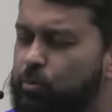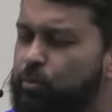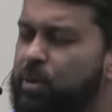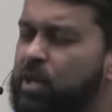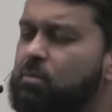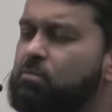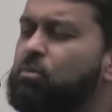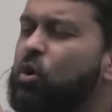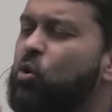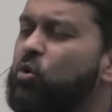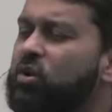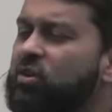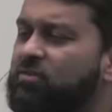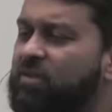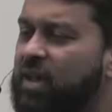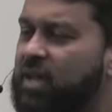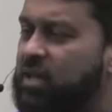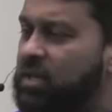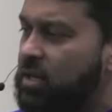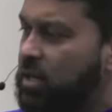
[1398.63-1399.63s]
be
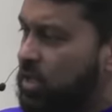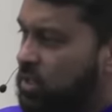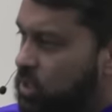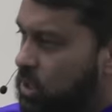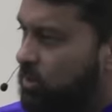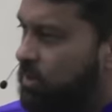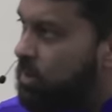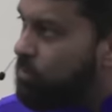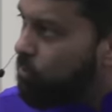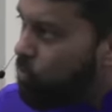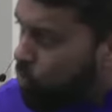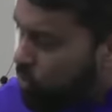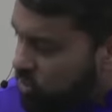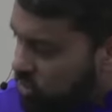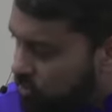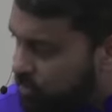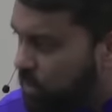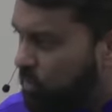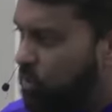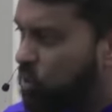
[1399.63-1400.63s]
motivated to be more
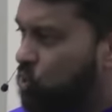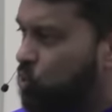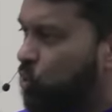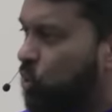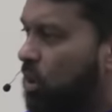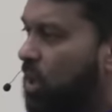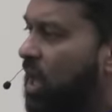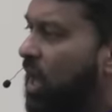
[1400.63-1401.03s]
spiritual.